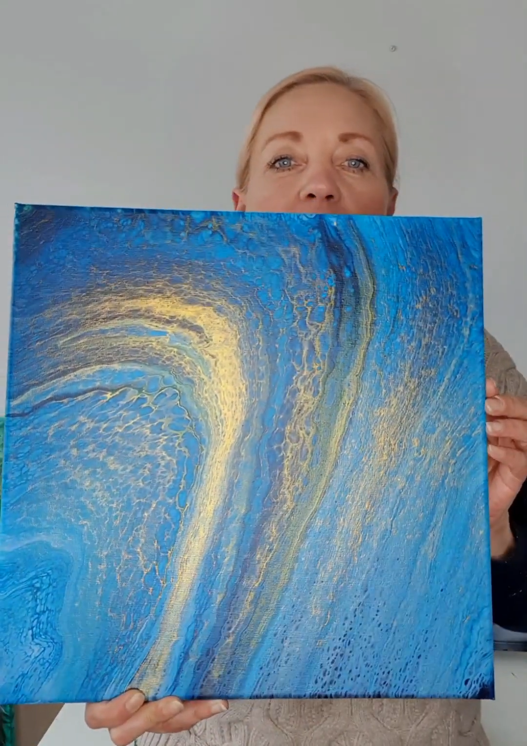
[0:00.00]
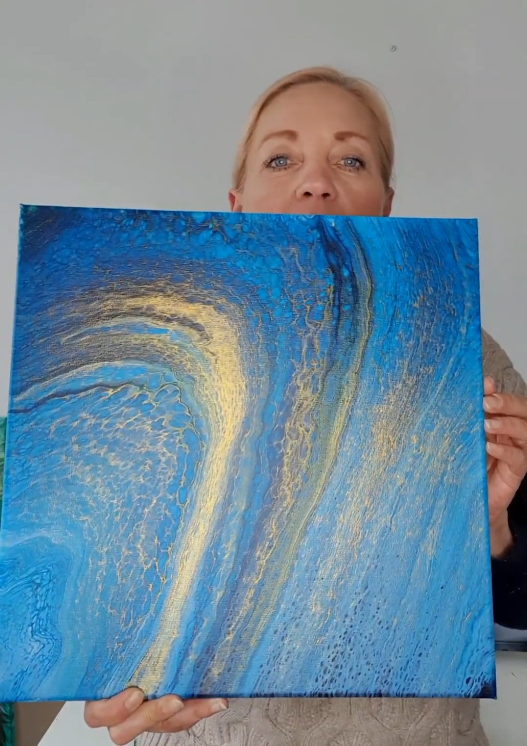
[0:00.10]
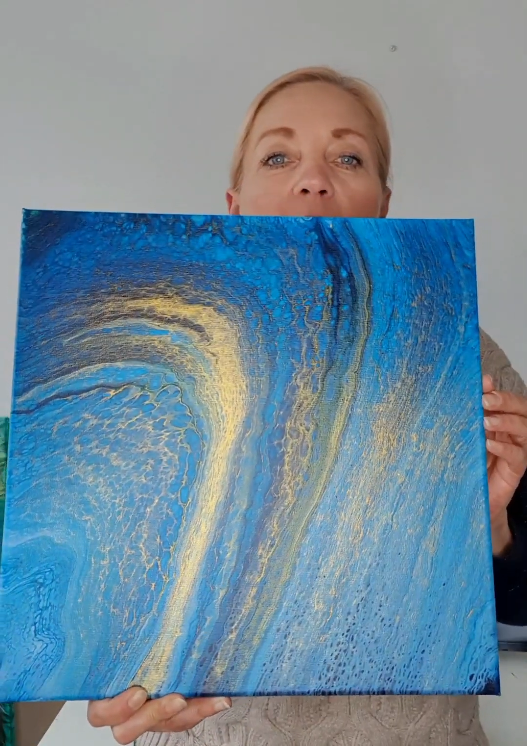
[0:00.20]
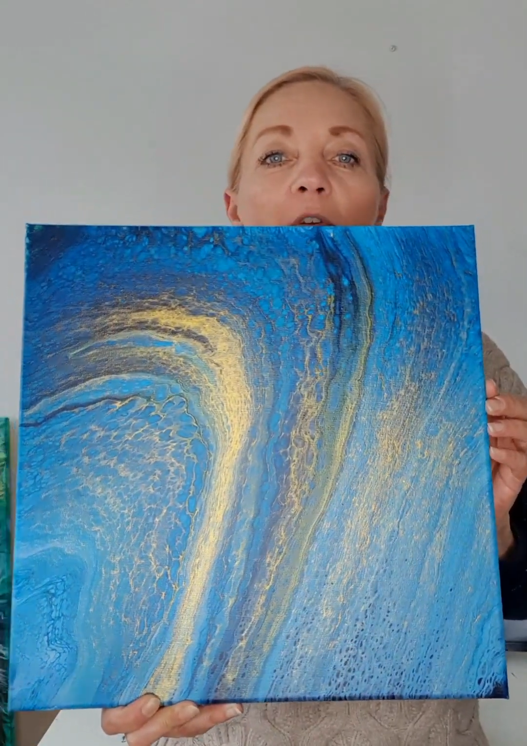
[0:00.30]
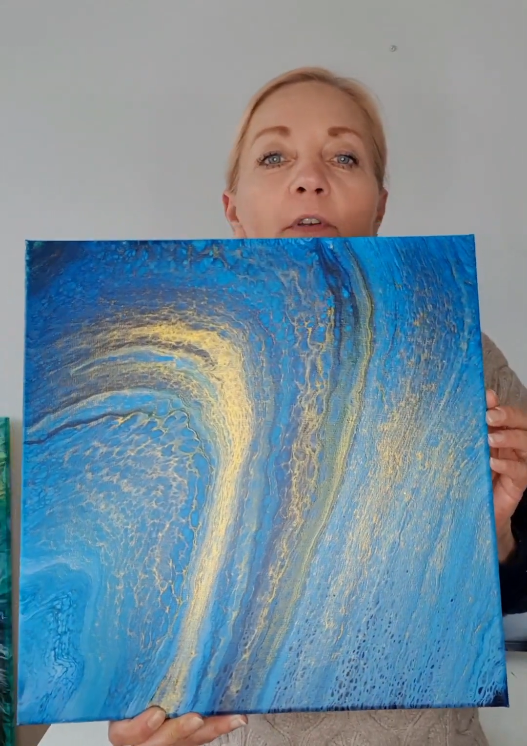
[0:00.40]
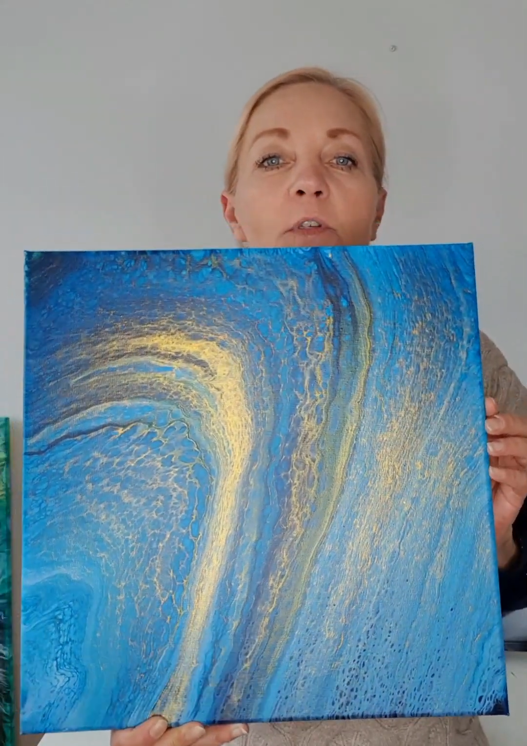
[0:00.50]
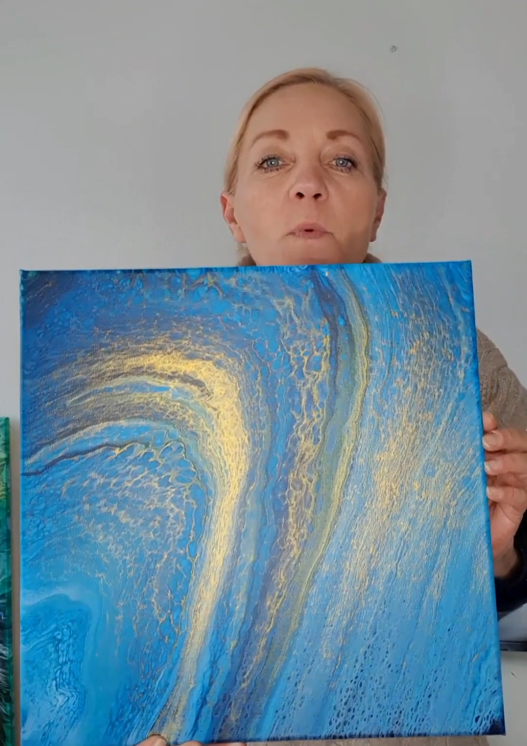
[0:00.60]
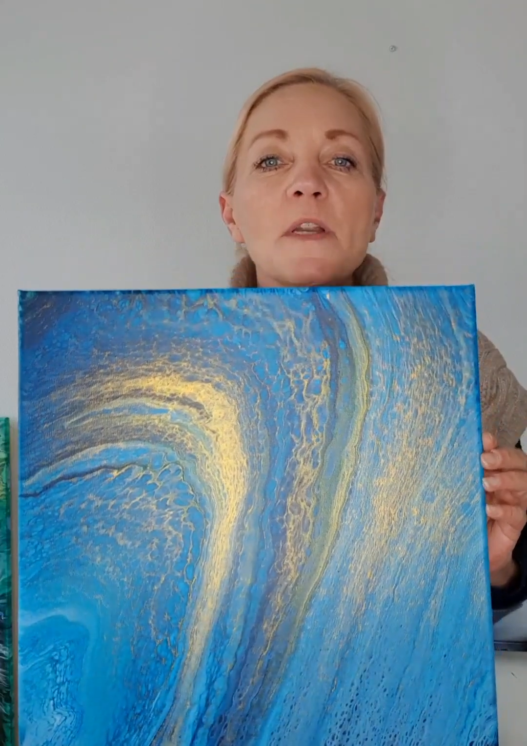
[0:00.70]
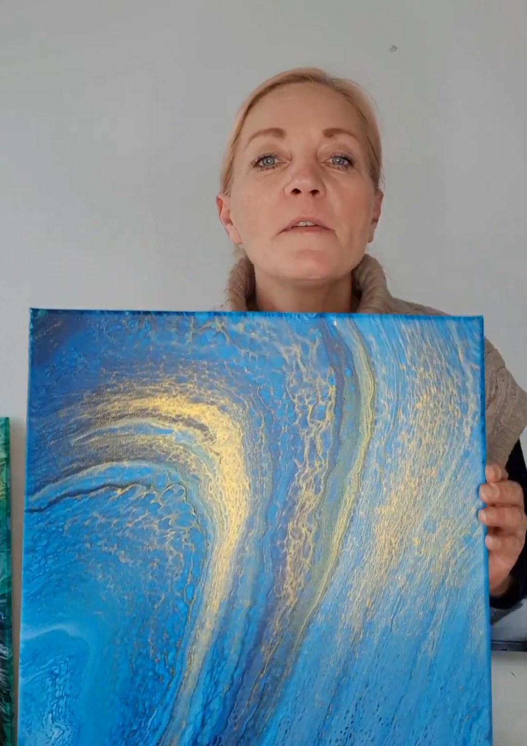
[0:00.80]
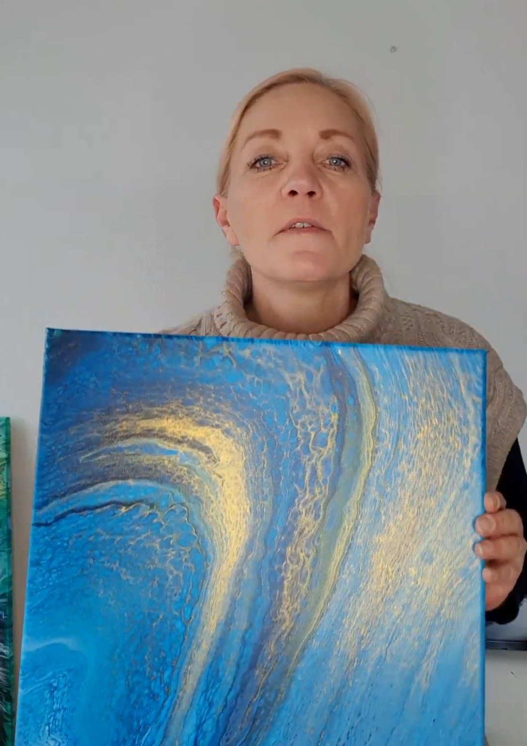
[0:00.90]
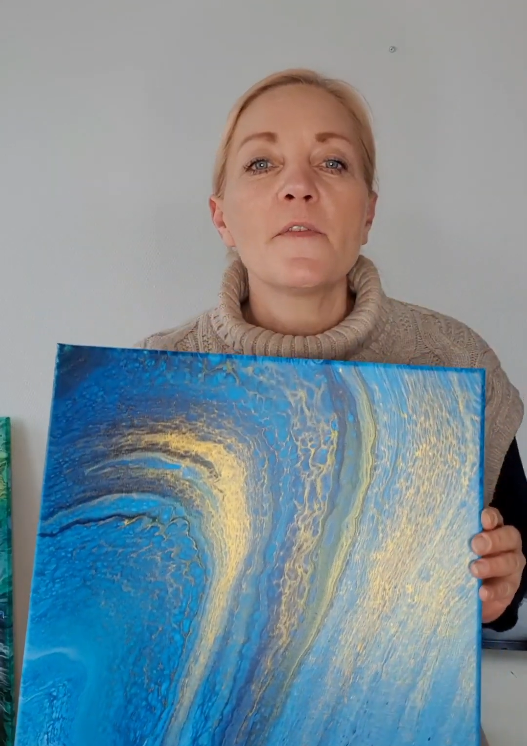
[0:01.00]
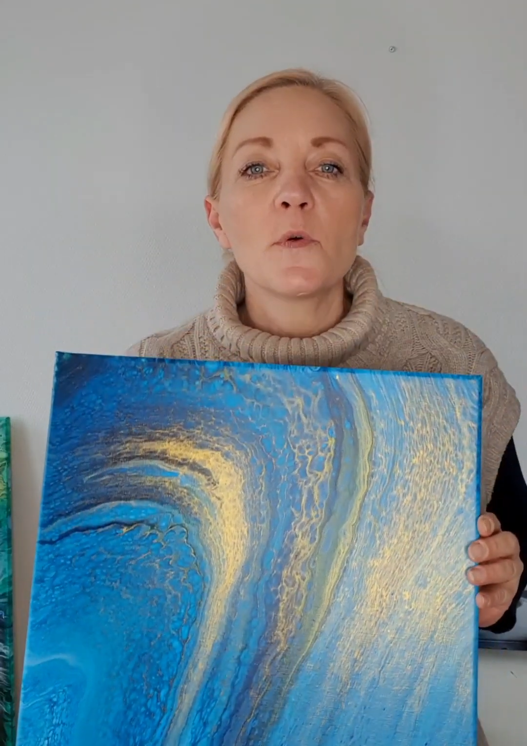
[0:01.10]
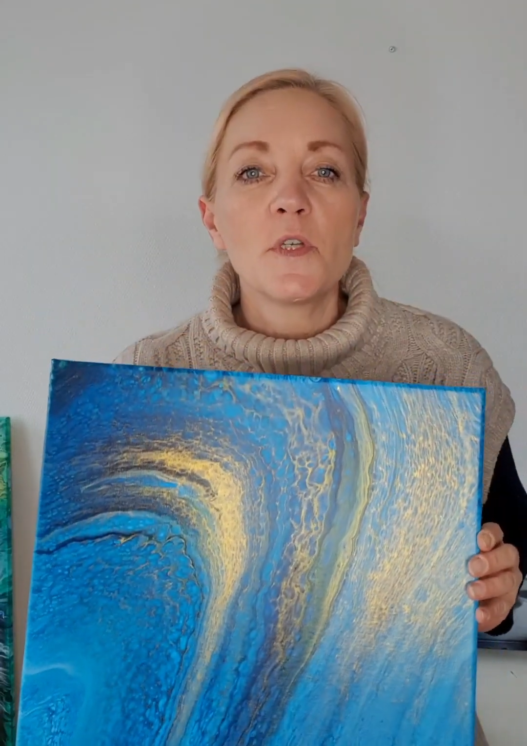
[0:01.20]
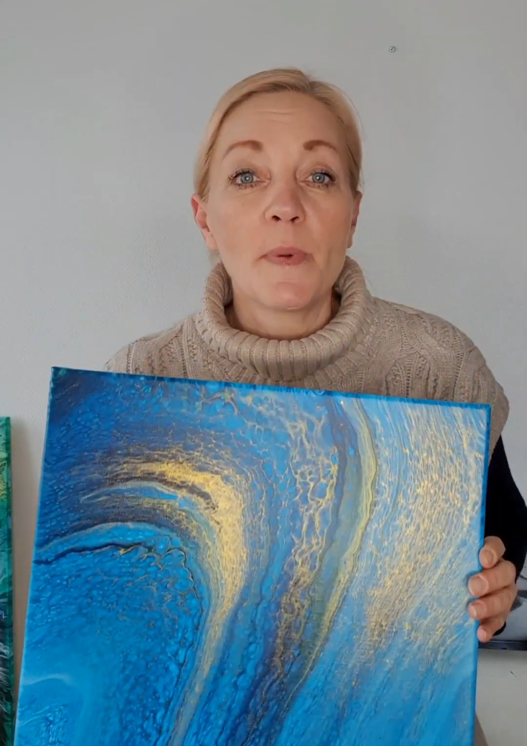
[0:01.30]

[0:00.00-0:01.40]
is the first one, 40